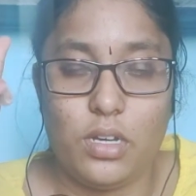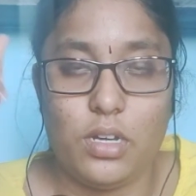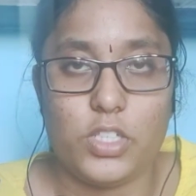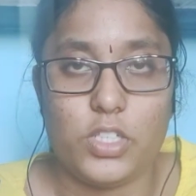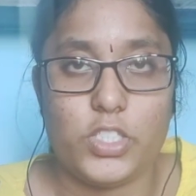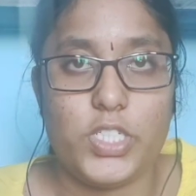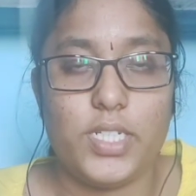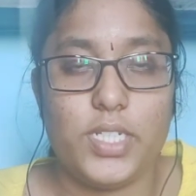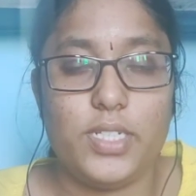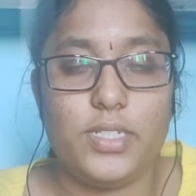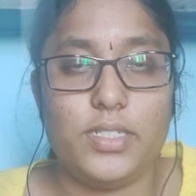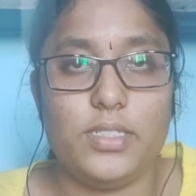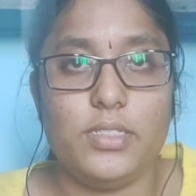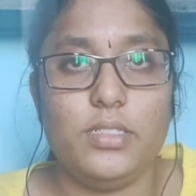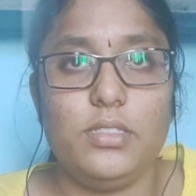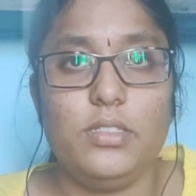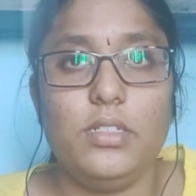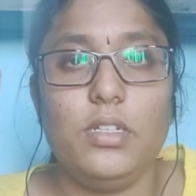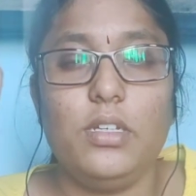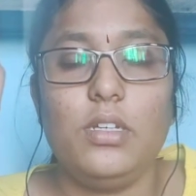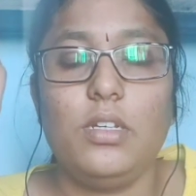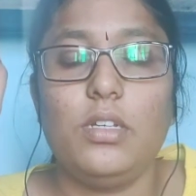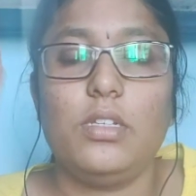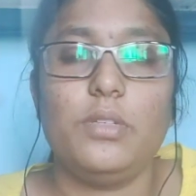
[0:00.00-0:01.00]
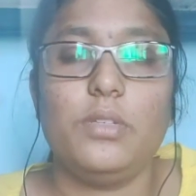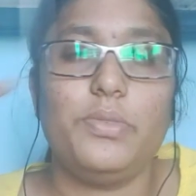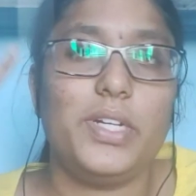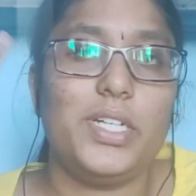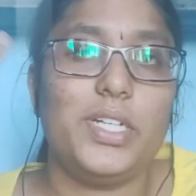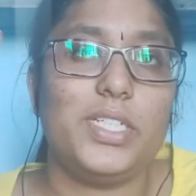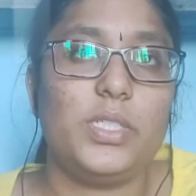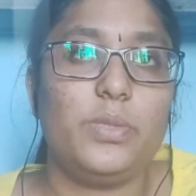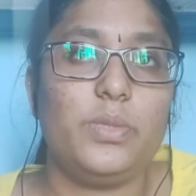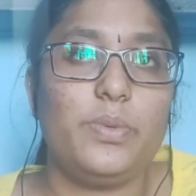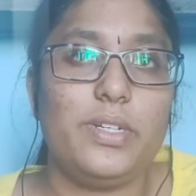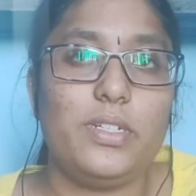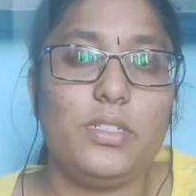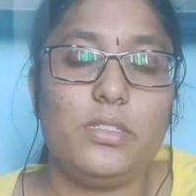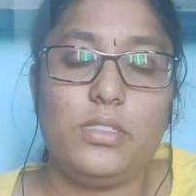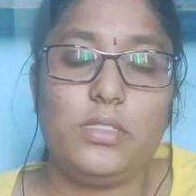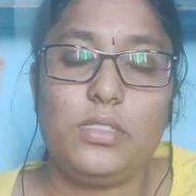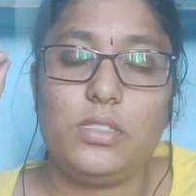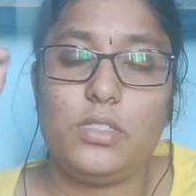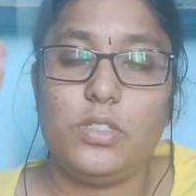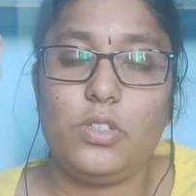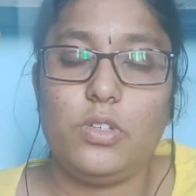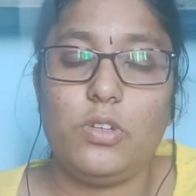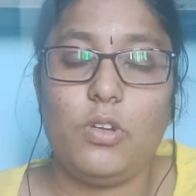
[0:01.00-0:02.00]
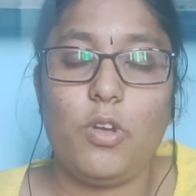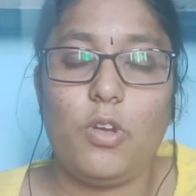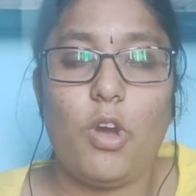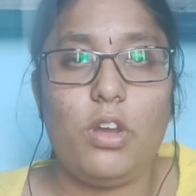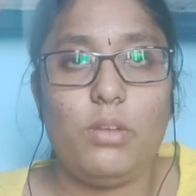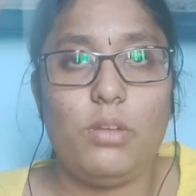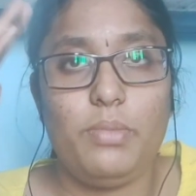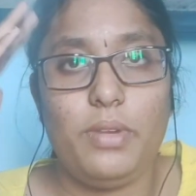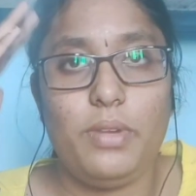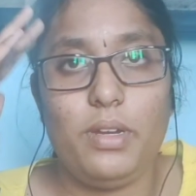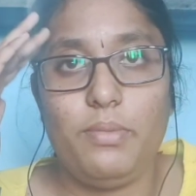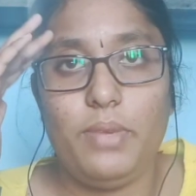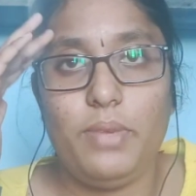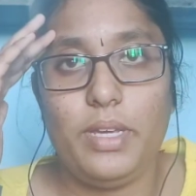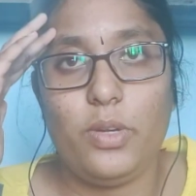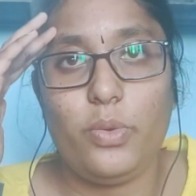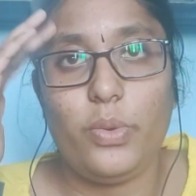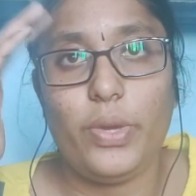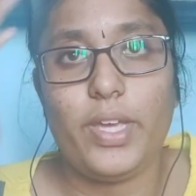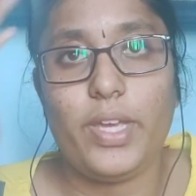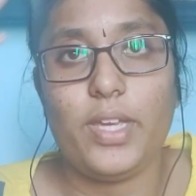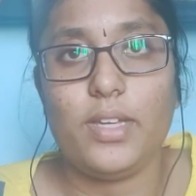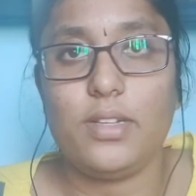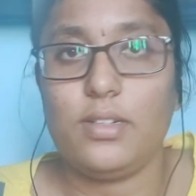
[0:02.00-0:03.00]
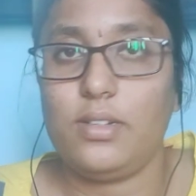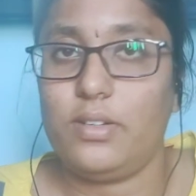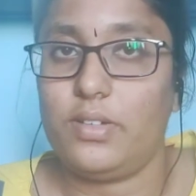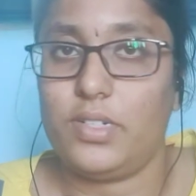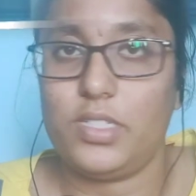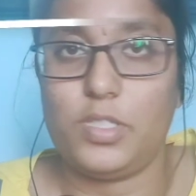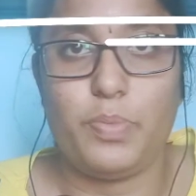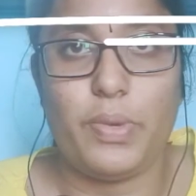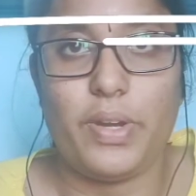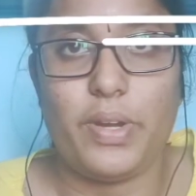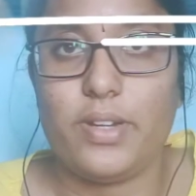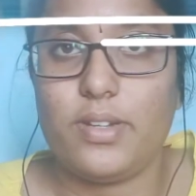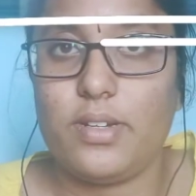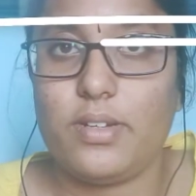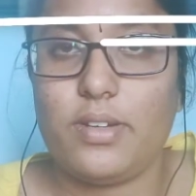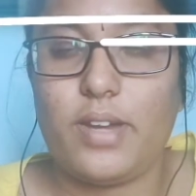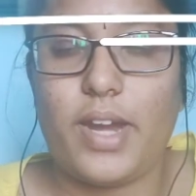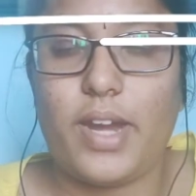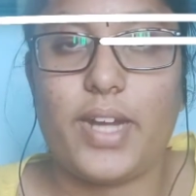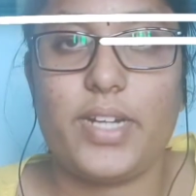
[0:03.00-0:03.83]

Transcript: First one is, you all will be knowing, respiratory tract infections,